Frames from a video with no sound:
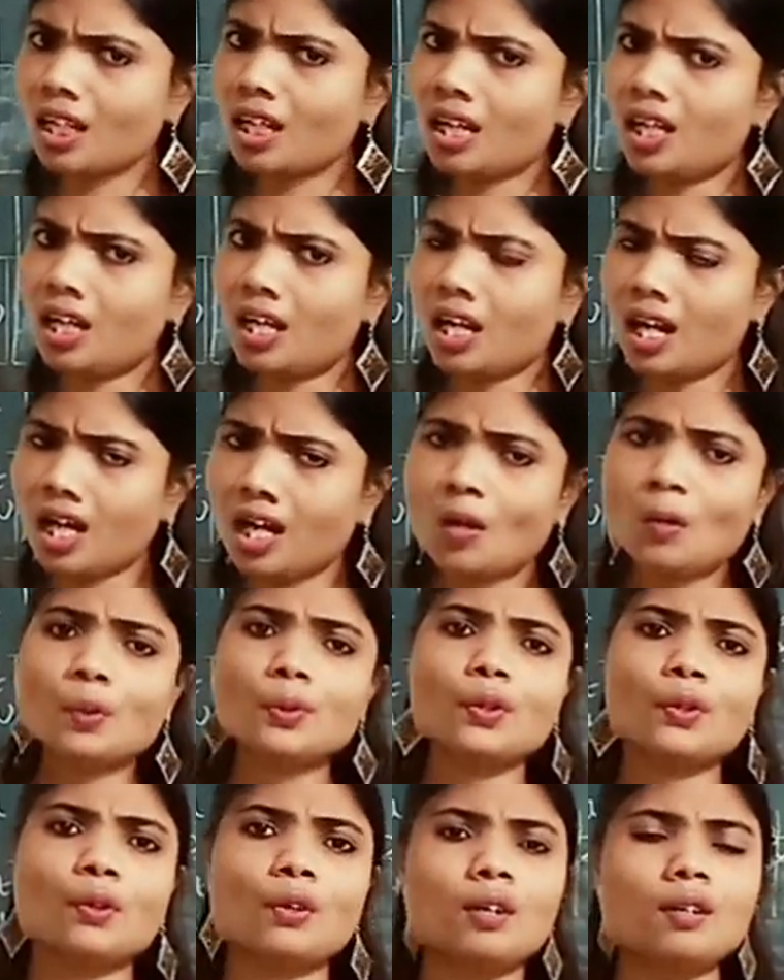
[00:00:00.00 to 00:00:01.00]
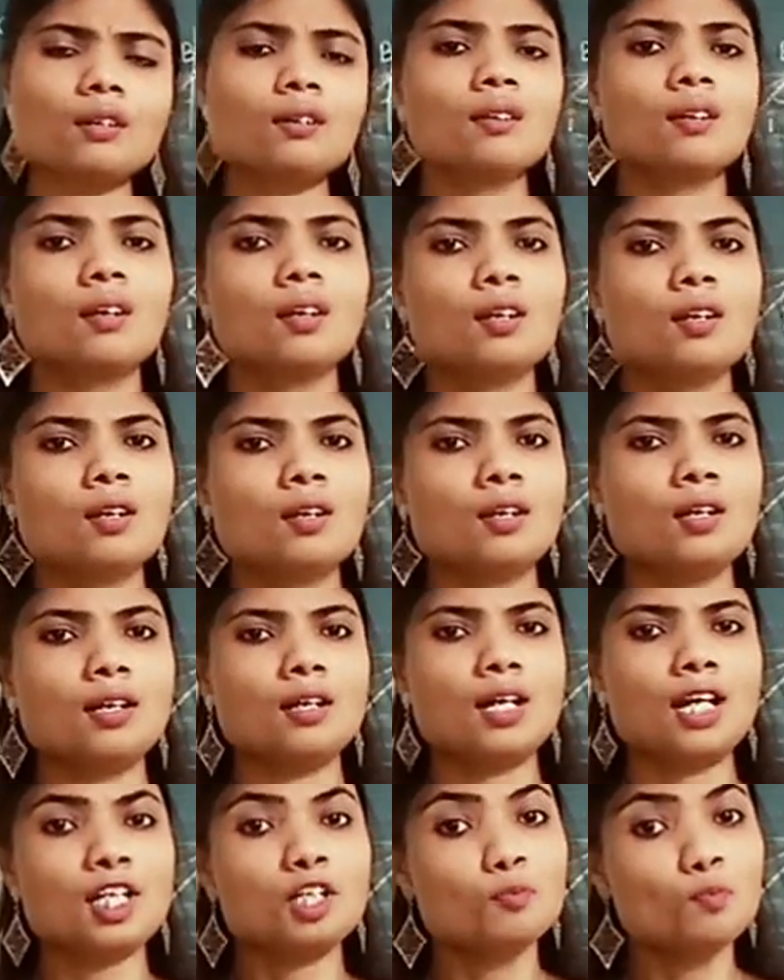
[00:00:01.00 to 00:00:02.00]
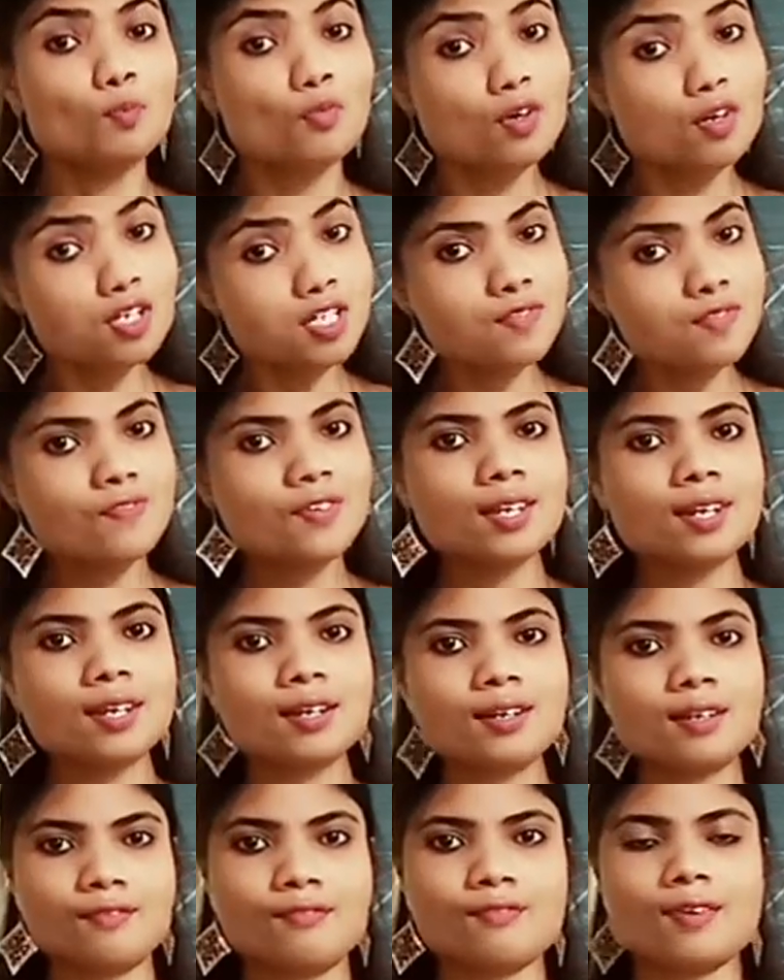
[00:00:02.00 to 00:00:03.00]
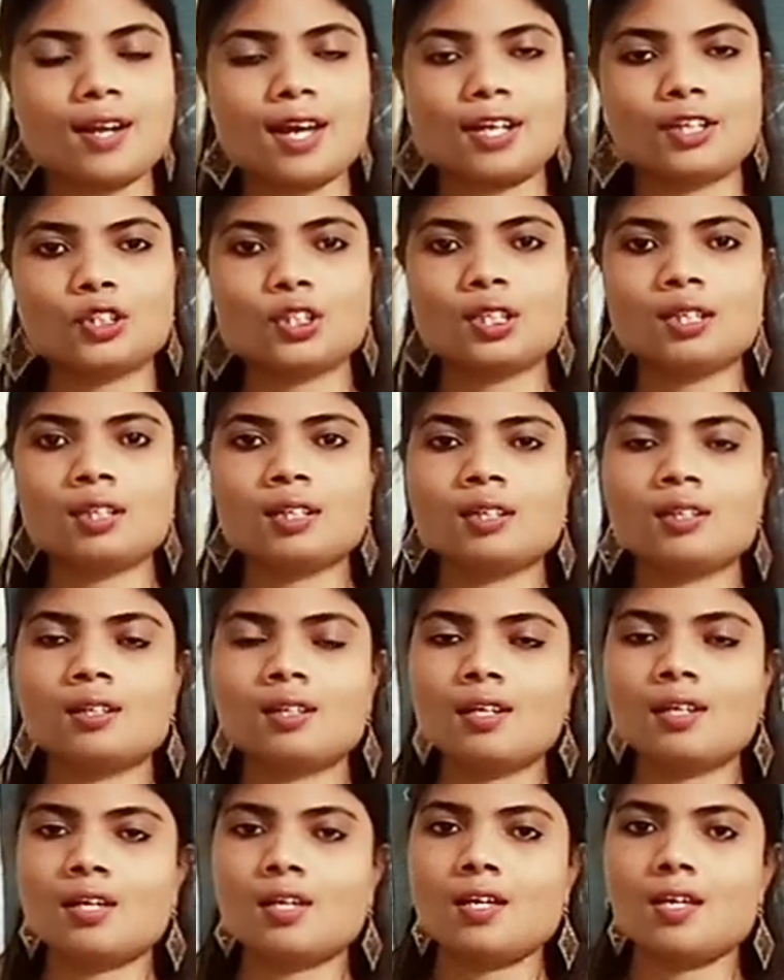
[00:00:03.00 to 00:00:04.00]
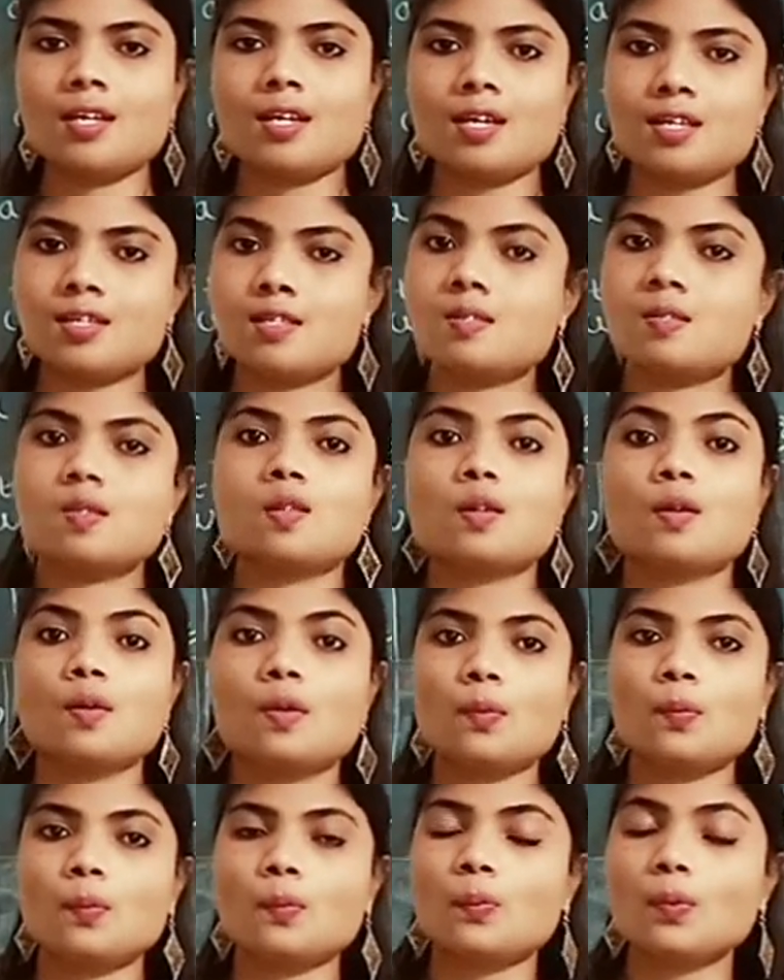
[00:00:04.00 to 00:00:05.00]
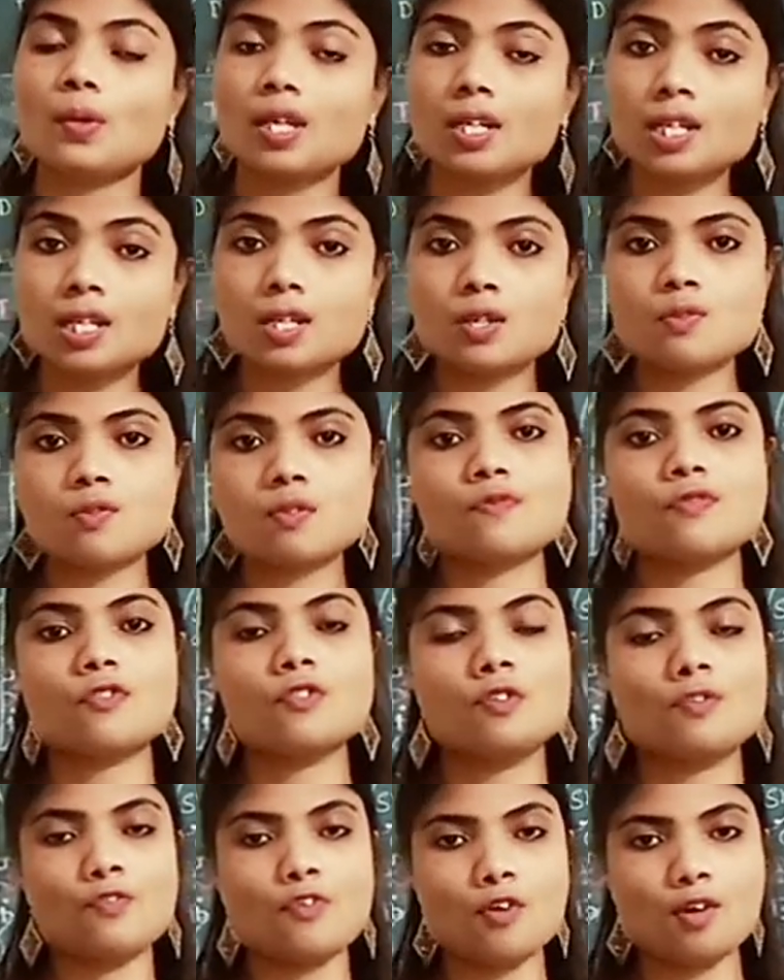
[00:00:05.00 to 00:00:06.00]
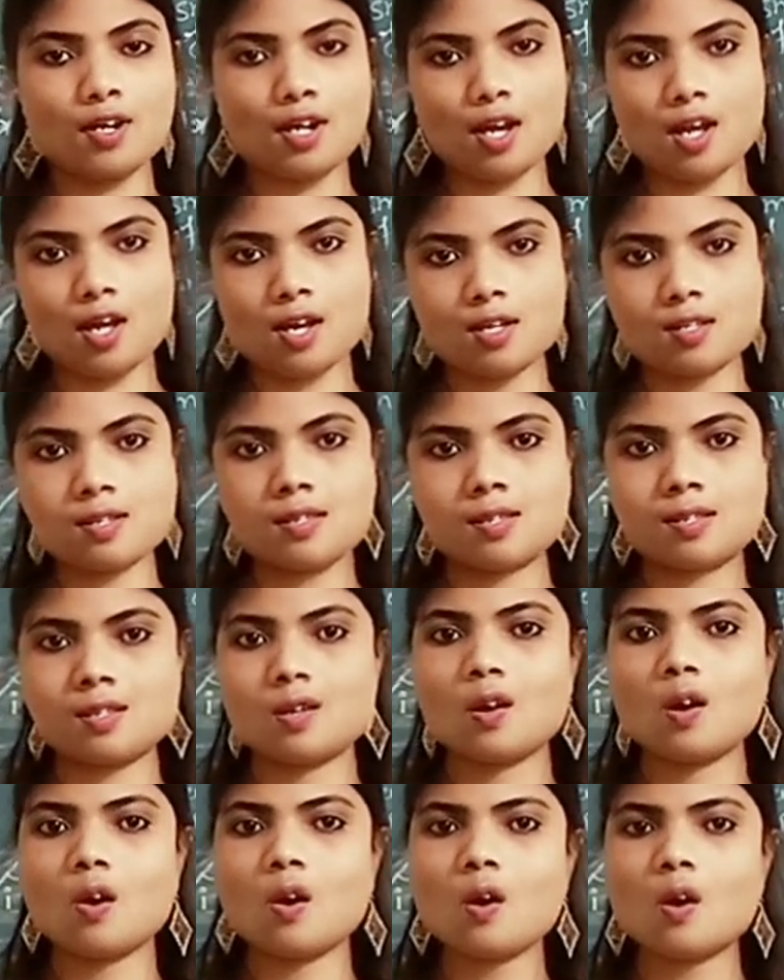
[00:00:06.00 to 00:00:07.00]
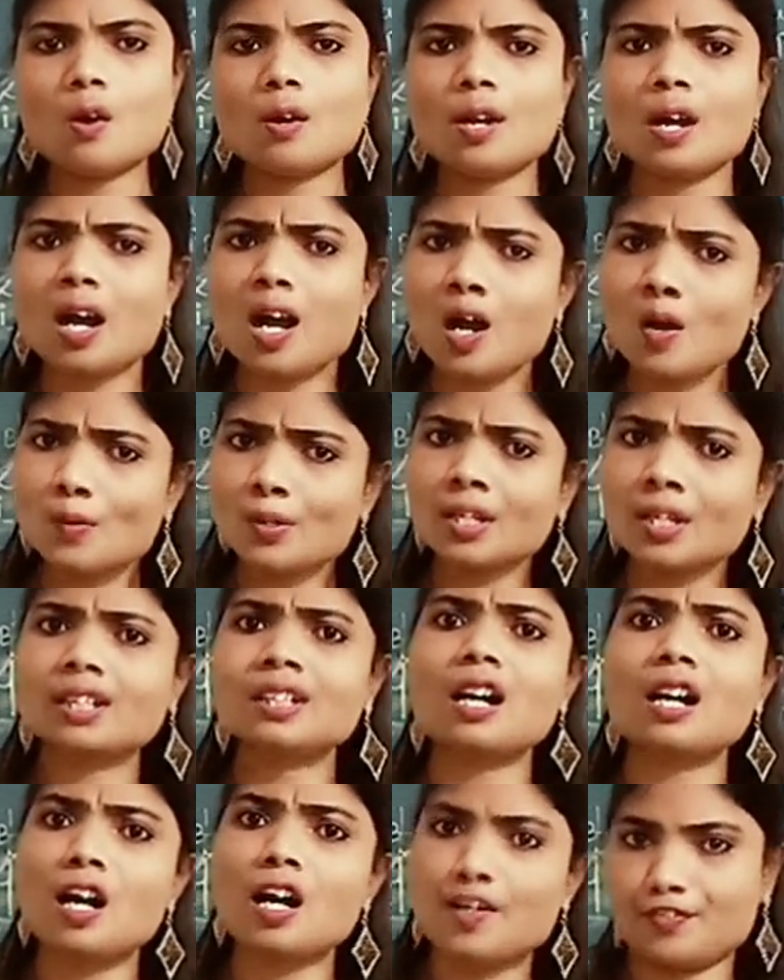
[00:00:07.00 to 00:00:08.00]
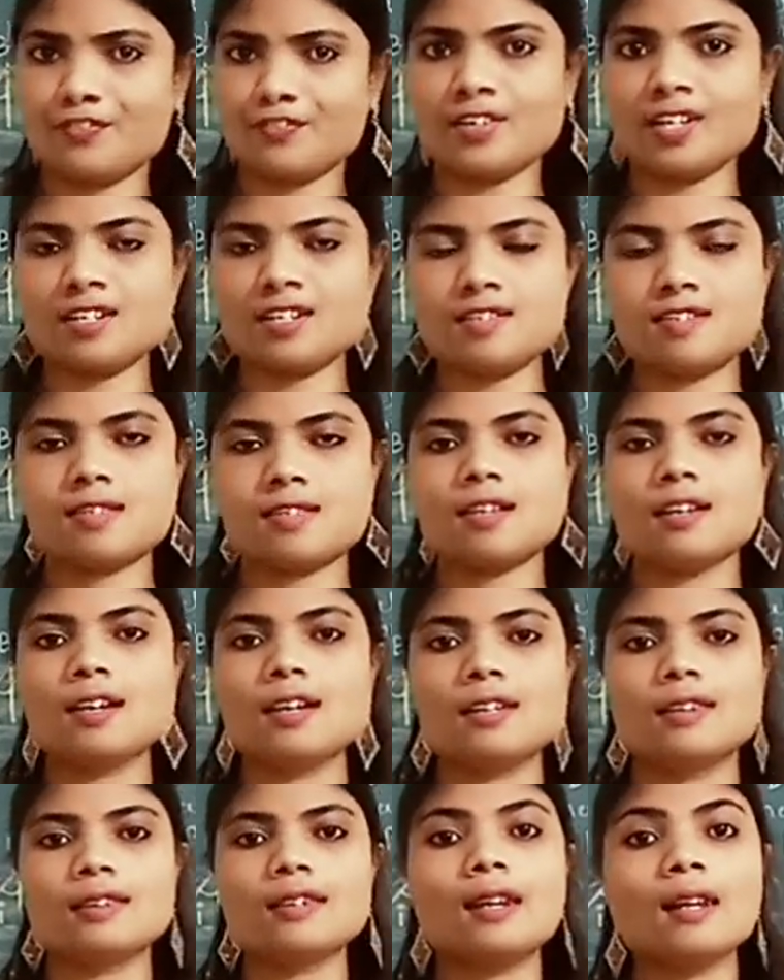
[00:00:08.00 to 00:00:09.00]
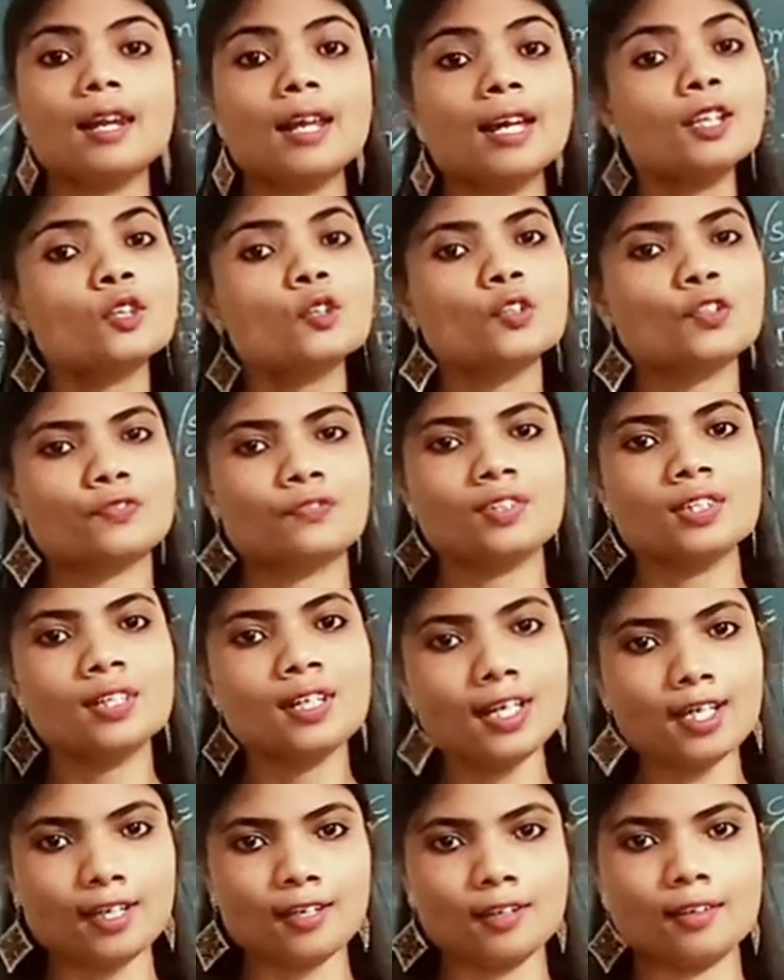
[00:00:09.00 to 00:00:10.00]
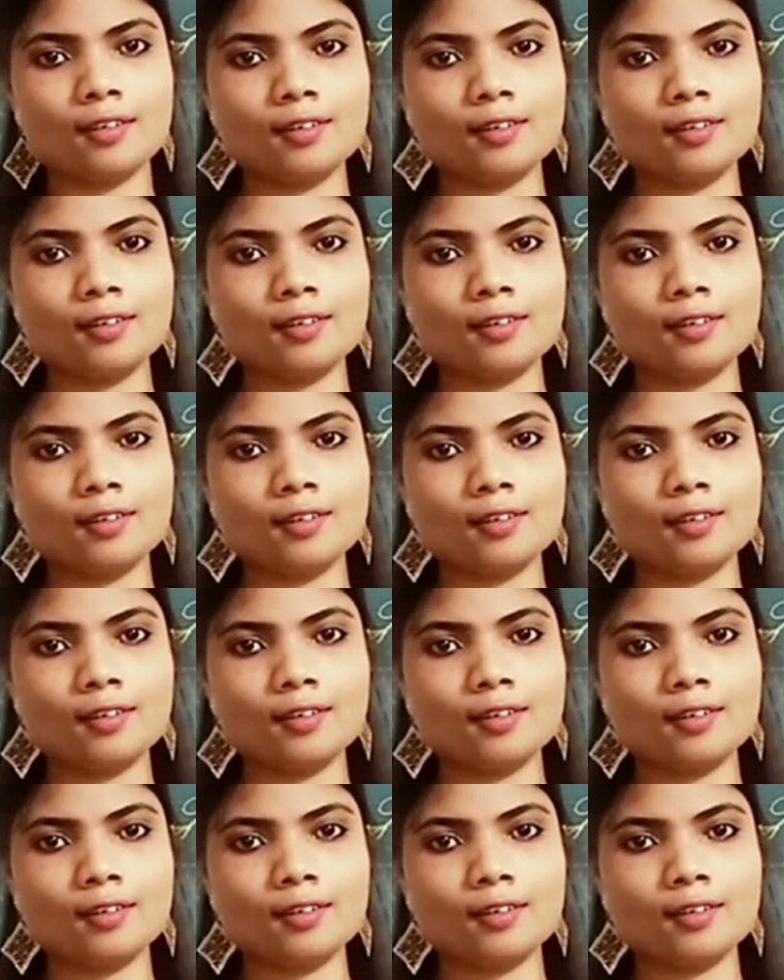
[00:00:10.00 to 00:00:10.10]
how your atmospheric refraction is very useful for us, or how it affects the length of the day.